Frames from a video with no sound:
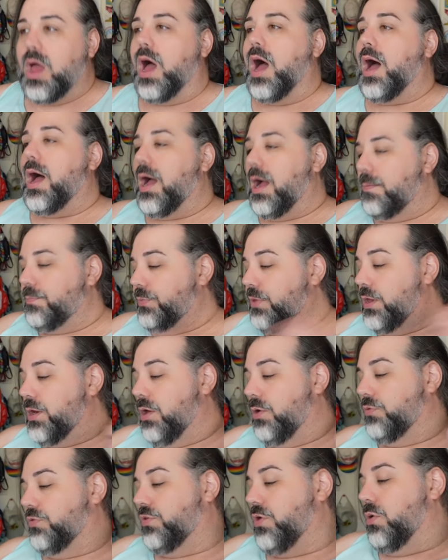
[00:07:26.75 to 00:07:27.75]
Um, you
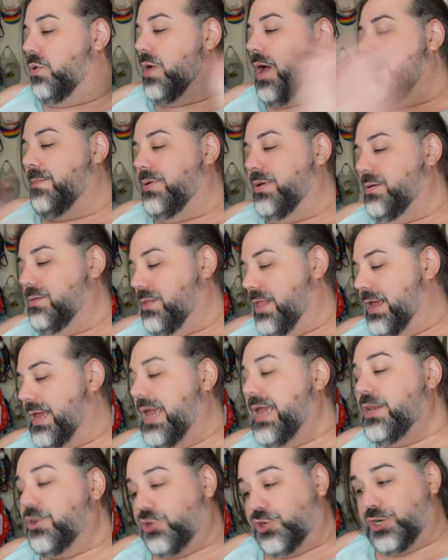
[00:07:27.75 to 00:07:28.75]
know, so I've been
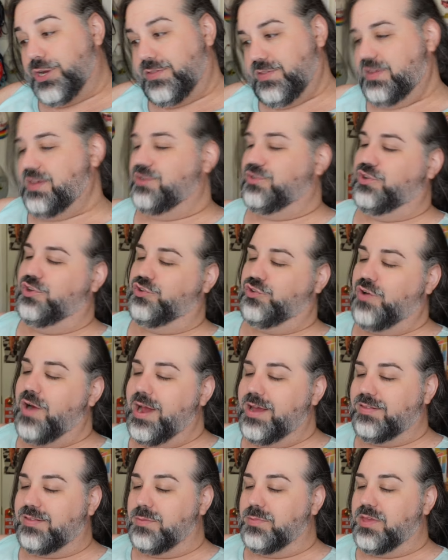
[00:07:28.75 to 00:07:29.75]
like interested to
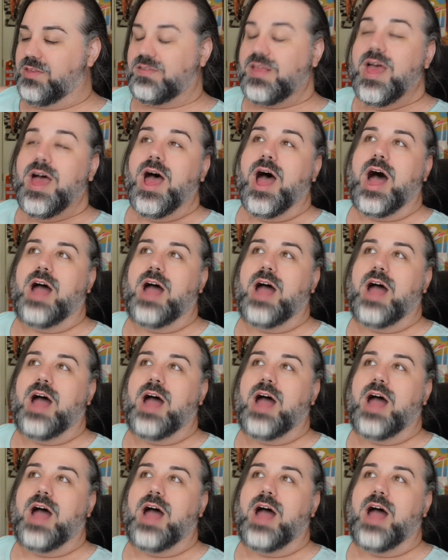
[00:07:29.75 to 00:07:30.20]
try some of these.